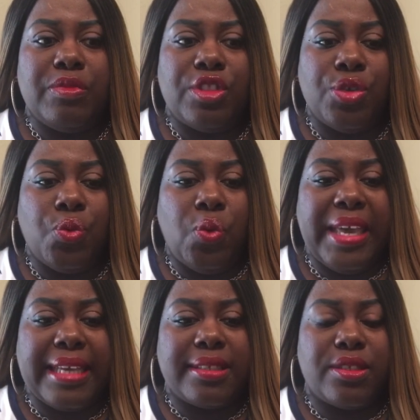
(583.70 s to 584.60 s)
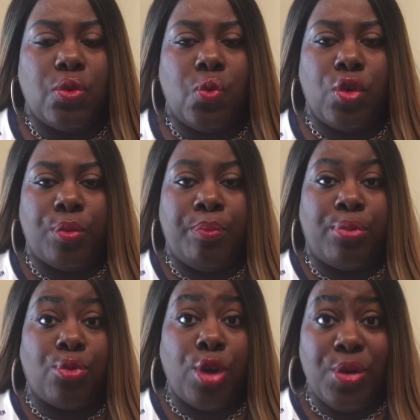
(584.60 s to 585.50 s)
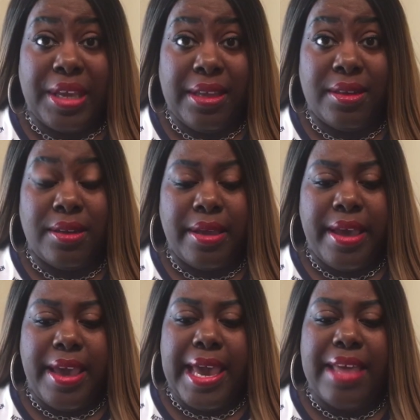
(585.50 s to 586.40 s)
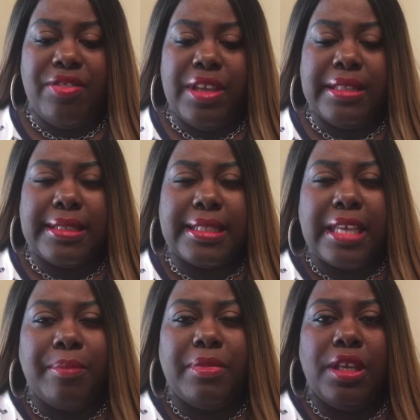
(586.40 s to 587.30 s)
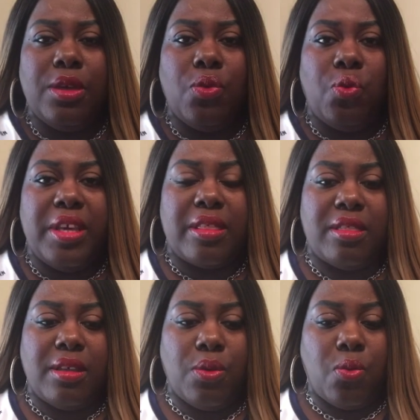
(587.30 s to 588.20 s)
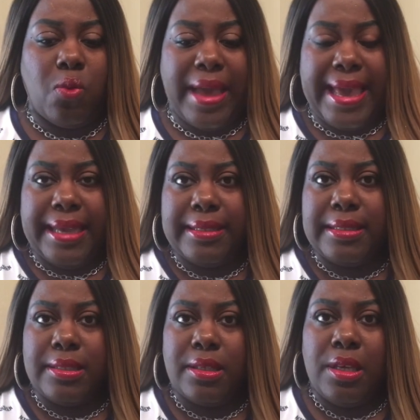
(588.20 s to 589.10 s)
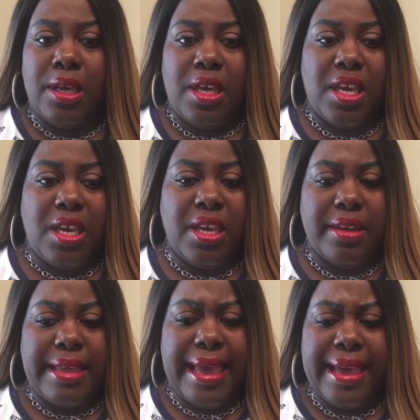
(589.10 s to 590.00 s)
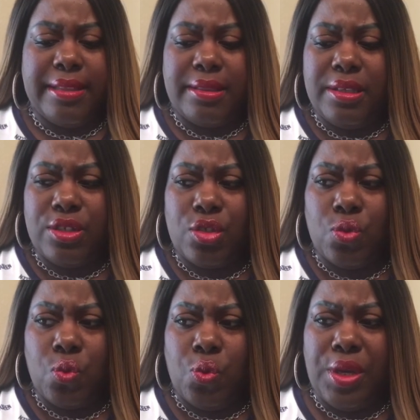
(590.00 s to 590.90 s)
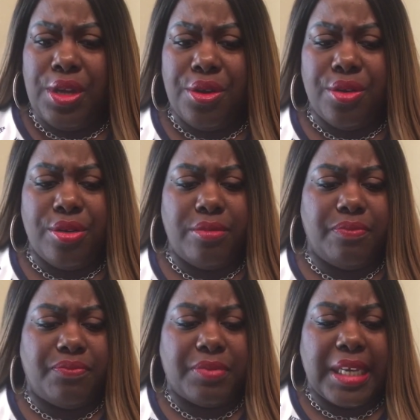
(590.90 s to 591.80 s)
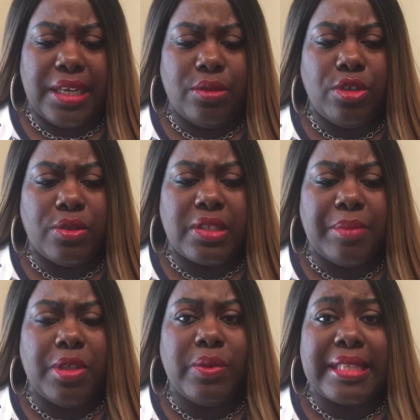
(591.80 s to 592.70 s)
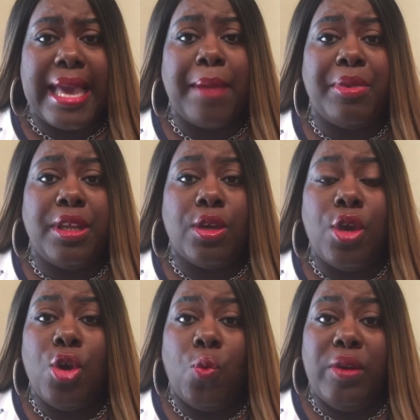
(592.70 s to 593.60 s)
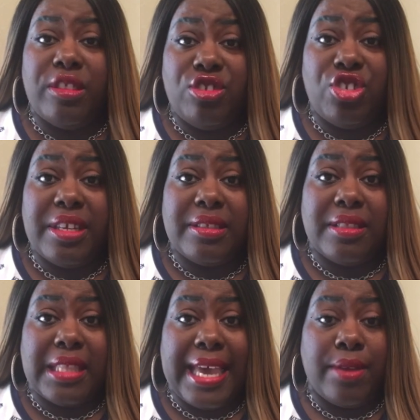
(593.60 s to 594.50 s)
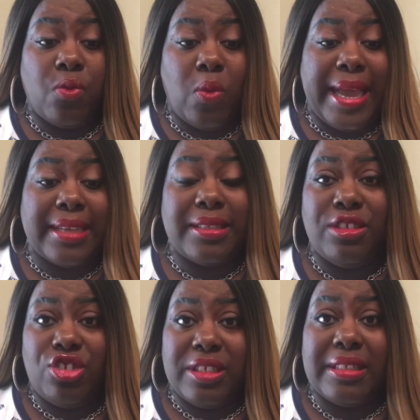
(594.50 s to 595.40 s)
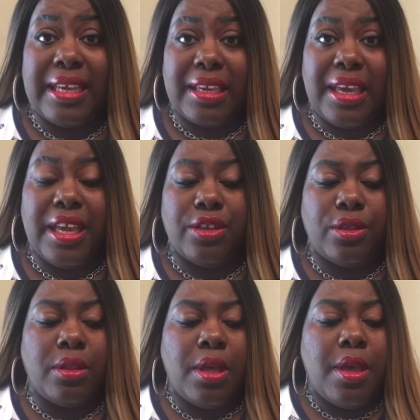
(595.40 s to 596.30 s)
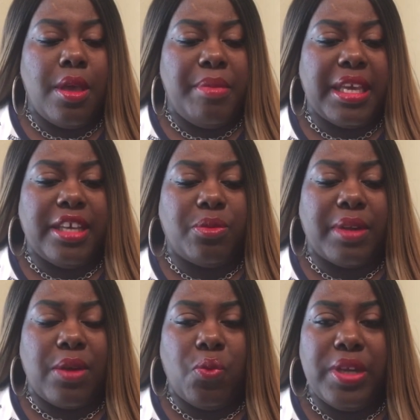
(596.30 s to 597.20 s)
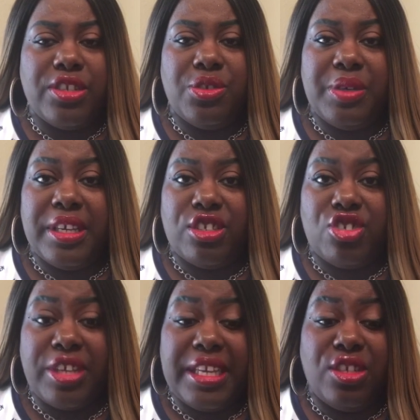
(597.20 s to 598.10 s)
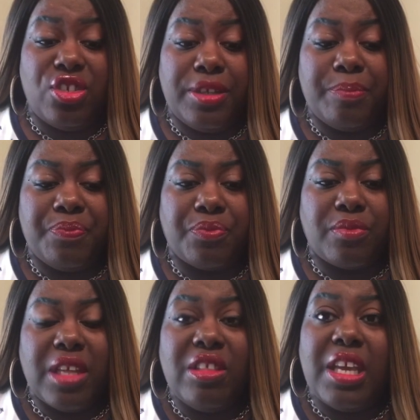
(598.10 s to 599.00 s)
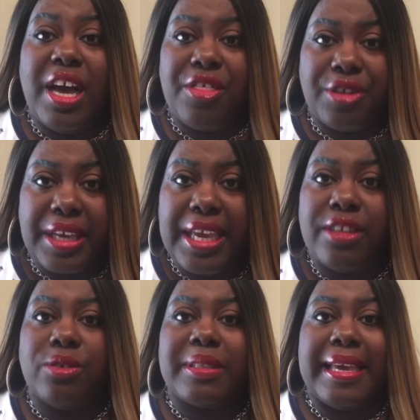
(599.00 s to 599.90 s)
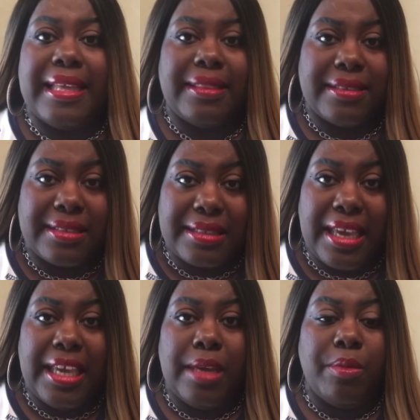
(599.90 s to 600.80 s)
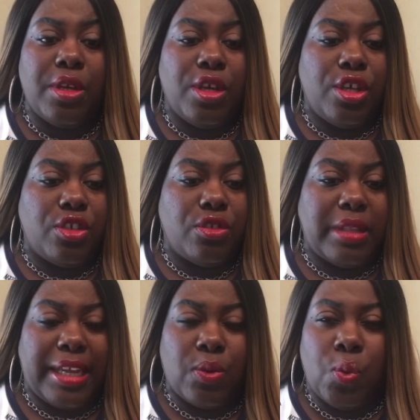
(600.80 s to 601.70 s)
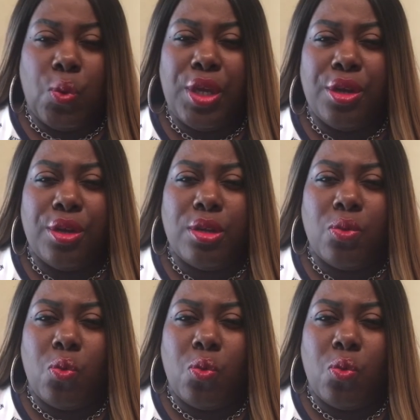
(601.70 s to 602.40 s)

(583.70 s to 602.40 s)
the wicks were broken, and then something with the wax, it had this weird, I don't know, something was happening with just that wax and just that candle, because when I went to exchange it, the other candles had the same like weird